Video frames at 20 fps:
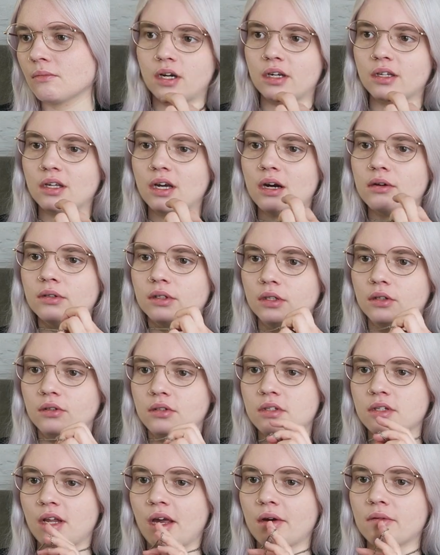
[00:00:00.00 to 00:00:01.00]
Kinda how it
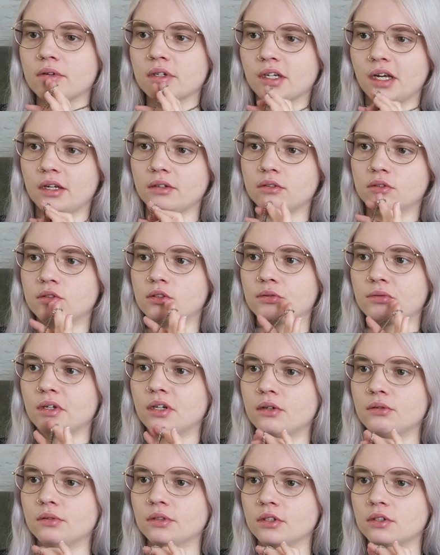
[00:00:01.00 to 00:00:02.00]
looks like when I don't
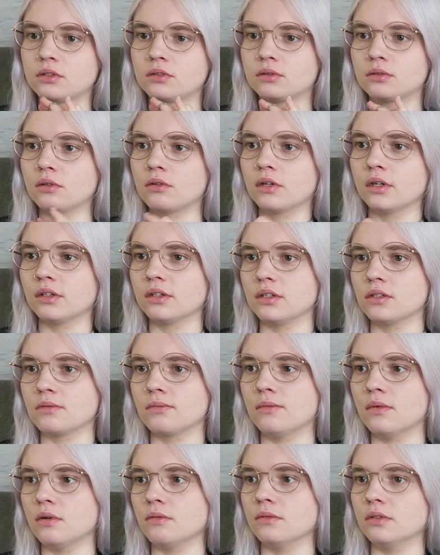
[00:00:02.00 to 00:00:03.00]
drink with a straw at this
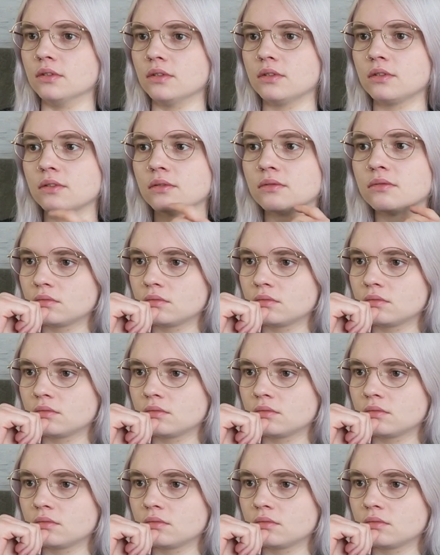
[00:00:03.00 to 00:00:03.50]
moment.